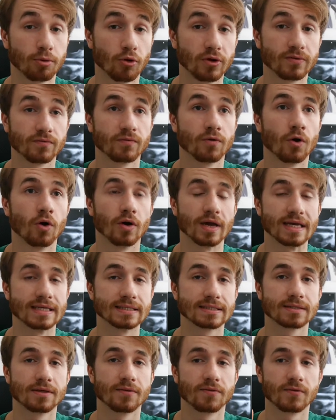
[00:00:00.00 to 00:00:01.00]
point for
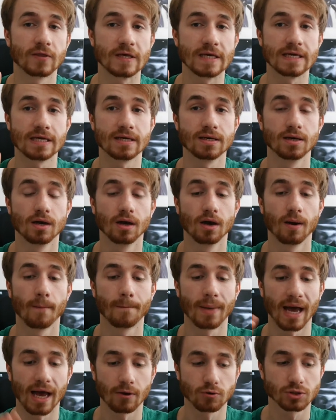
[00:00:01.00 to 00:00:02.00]
is that the
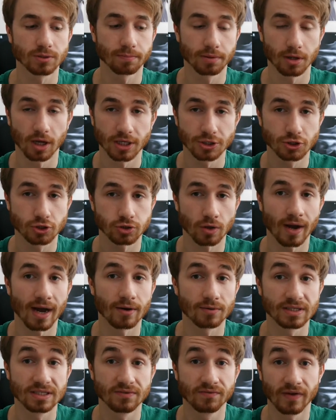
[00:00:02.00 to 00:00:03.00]
power supply
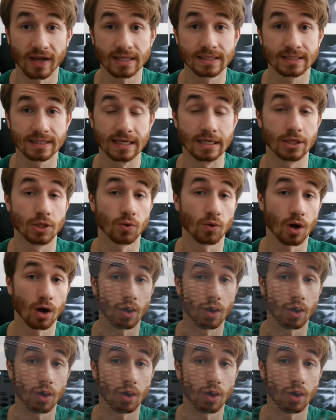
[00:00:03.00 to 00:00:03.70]
shroud is vented. There